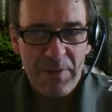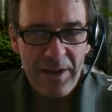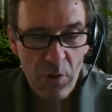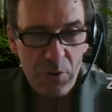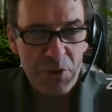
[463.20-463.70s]

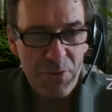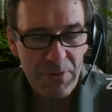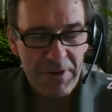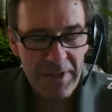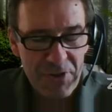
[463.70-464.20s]
it
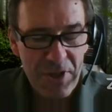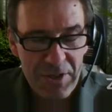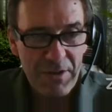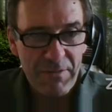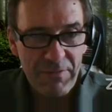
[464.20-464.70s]
also
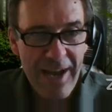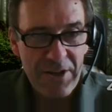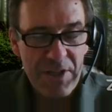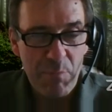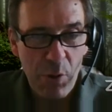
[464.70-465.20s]
consisted of
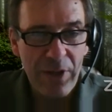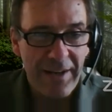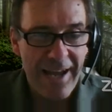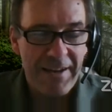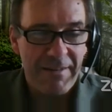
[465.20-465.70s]
actually
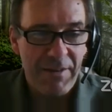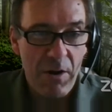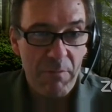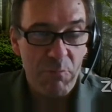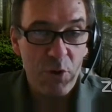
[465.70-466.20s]
pulling that,
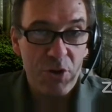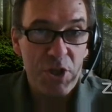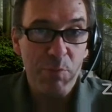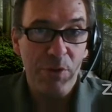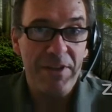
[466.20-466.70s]

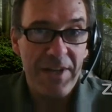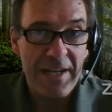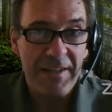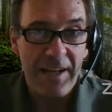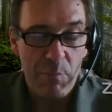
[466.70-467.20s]
not just pulling the
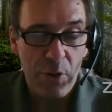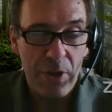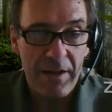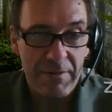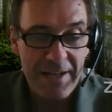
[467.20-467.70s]
data together,
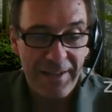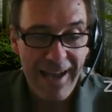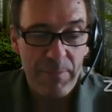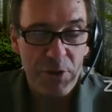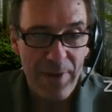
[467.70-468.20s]
pulling a data
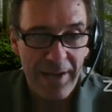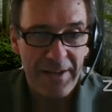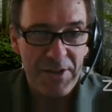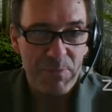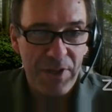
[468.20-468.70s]
capture
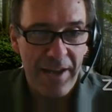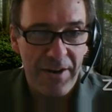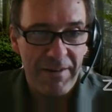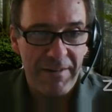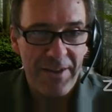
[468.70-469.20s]
mechanism
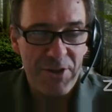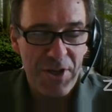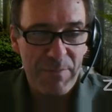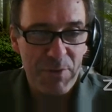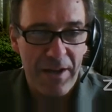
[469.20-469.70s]
together at the
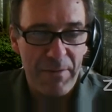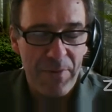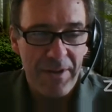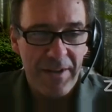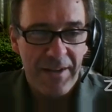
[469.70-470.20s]
same time.